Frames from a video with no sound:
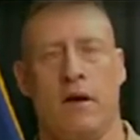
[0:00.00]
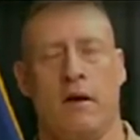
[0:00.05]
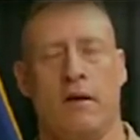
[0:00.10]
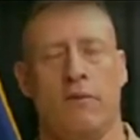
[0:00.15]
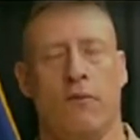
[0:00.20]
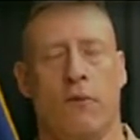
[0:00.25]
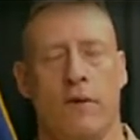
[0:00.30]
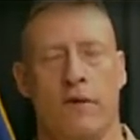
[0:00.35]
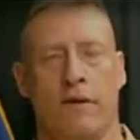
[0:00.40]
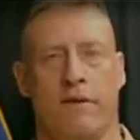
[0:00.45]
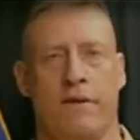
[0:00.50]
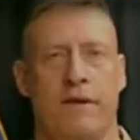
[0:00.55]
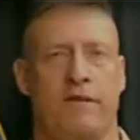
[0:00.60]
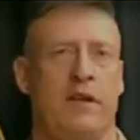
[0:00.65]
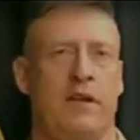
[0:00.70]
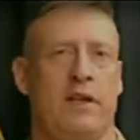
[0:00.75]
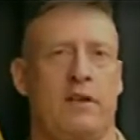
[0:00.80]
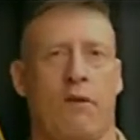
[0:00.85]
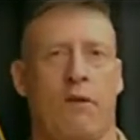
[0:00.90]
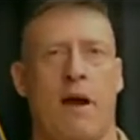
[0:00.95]
where the
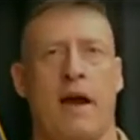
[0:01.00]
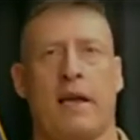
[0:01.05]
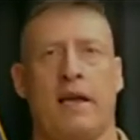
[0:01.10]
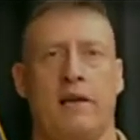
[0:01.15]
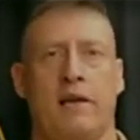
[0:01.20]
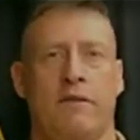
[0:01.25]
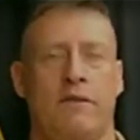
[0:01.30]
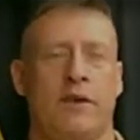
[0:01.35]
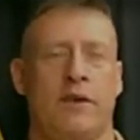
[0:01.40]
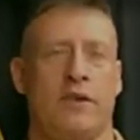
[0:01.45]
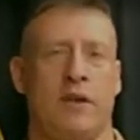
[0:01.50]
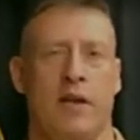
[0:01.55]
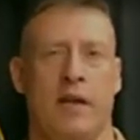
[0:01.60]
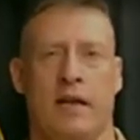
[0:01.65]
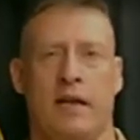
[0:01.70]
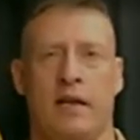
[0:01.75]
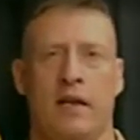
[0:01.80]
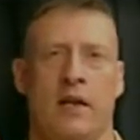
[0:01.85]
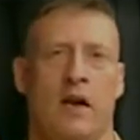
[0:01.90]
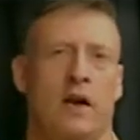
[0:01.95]
15th Iraqi Division
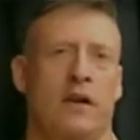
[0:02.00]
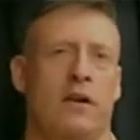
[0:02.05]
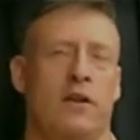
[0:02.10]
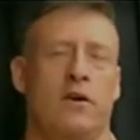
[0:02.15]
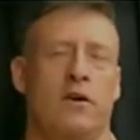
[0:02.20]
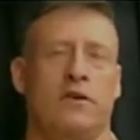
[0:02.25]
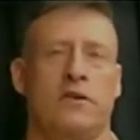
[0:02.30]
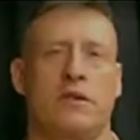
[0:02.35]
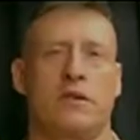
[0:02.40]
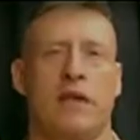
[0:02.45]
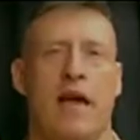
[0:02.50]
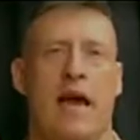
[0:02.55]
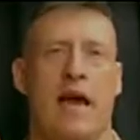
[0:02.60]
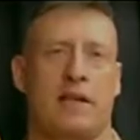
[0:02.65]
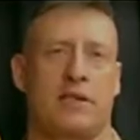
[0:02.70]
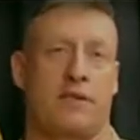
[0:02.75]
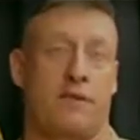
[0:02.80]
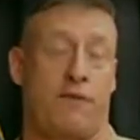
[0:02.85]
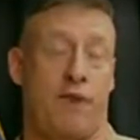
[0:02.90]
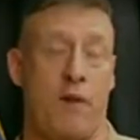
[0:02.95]
had conducted those
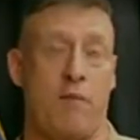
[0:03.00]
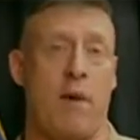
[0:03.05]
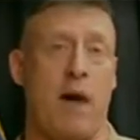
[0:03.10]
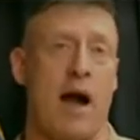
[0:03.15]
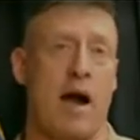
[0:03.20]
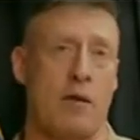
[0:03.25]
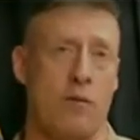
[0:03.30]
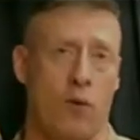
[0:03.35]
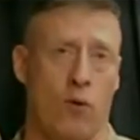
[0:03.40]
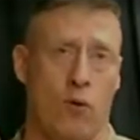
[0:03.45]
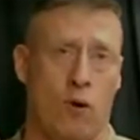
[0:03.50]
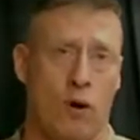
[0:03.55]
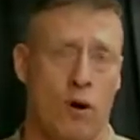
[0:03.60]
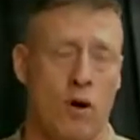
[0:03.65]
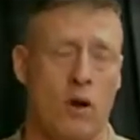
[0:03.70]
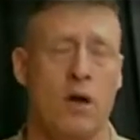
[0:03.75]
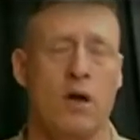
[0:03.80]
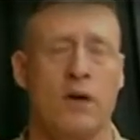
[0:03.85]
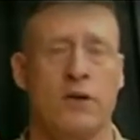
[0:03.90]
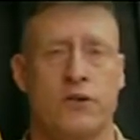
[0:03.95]
attacks from
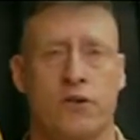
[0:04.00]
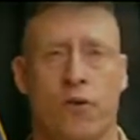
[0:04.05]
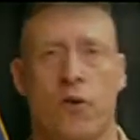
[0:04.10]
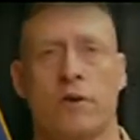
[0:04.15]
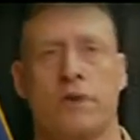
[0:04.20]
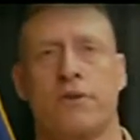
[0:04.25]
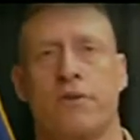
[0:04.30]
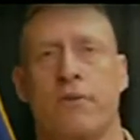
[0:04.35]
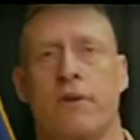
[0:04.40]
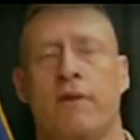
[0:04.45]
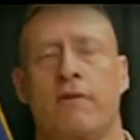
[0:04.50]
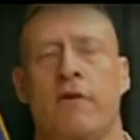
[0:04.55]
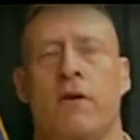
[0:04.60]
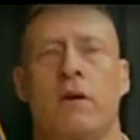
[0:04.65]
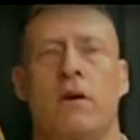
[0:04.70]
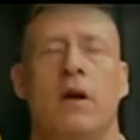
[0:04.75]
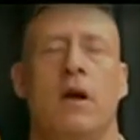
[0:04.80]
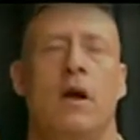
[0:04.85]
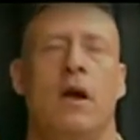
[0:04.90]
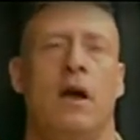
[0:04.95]
Mokmor towards the
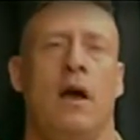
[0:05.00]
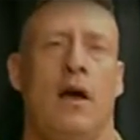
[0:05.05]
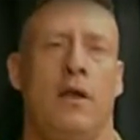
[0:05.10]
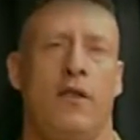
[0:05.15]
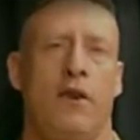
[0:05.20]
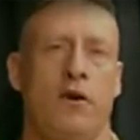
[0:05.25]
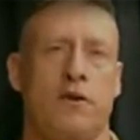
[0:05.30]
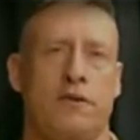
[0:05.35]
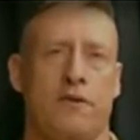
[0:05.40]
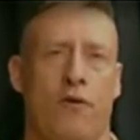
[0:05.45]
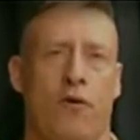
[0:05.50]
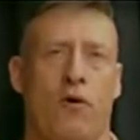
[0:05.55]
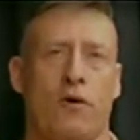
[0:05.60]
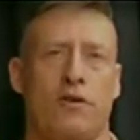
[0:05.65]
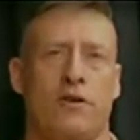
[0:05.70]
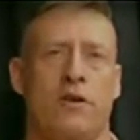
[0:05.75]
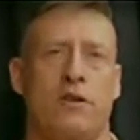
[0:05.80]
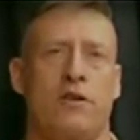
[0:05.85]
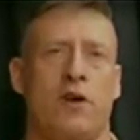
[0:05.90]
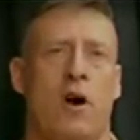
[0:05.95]
river. Those
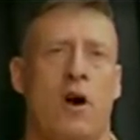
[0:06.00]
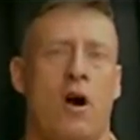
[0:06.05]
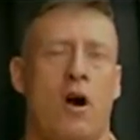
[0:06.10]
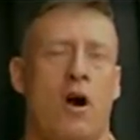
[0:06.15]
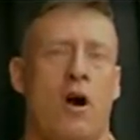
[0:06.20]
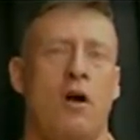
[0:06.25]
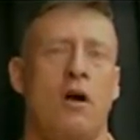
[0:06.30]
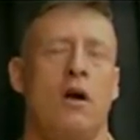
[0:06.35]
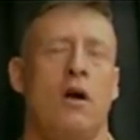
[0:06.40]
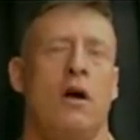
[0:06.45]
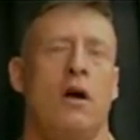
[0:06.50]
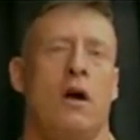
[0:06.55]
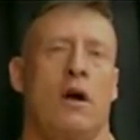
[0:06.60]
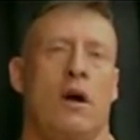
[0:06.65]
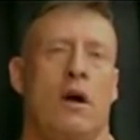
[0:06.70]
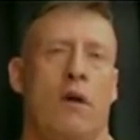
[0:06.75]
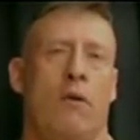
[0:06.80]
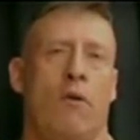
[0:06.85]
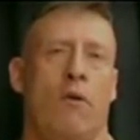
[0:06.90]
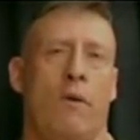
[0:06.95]
forces are
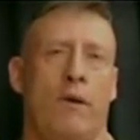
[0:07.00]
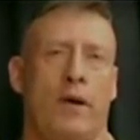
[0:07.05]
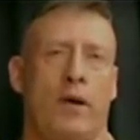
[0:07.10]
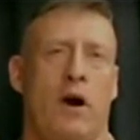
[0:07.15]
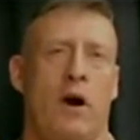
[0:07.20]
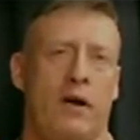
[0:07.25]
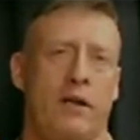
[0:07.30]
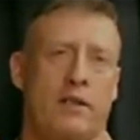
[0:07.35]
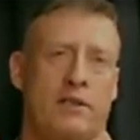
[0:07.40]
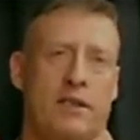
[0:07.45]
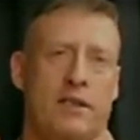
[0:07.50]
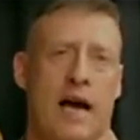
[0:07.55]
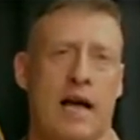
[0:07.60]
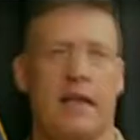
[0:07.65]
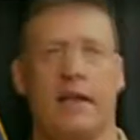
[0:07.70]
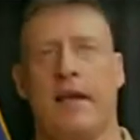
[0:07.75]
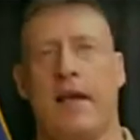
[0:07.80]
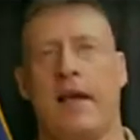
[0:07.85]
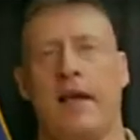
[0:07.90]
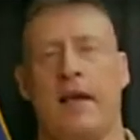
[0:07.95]
what we call
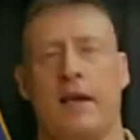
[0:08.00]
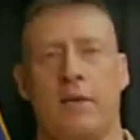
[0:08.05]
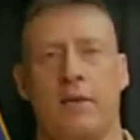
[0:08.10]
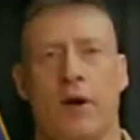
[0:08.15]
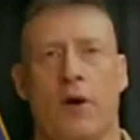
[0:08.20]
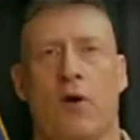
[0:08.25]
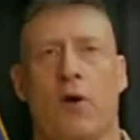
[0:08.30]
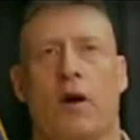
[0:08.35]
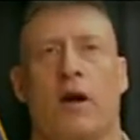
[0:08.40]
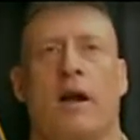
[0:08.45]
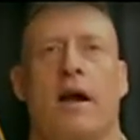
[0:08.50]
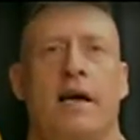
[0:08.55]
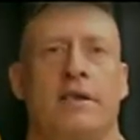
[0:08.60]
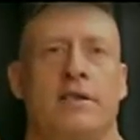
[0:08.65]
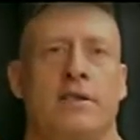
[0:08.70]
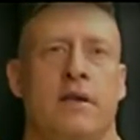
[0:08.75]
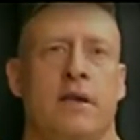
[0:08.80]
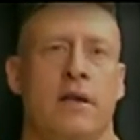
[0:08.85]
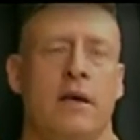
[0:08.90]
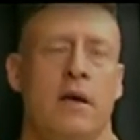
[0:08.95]
consolidating and
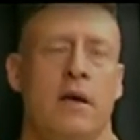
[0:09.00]
reorganizing.